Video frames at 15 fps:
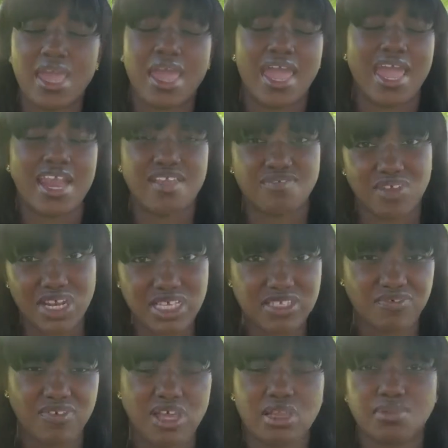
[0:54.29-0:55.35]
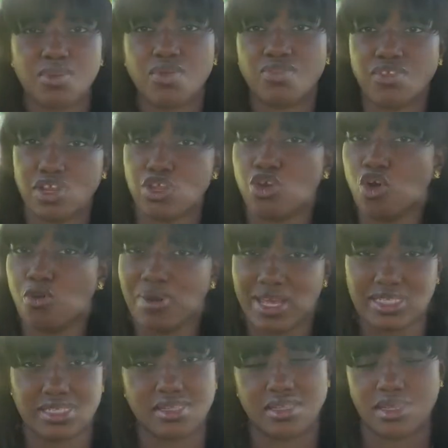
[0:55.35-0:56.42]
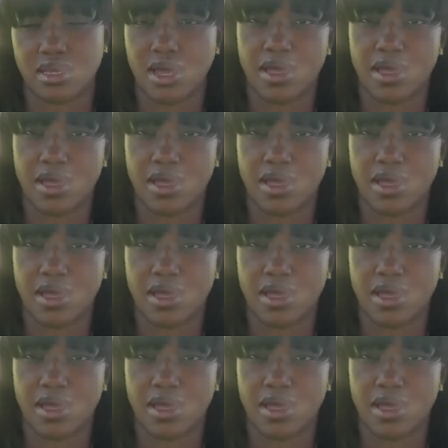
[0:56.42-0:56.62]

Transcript: And if it is available, then you go back to the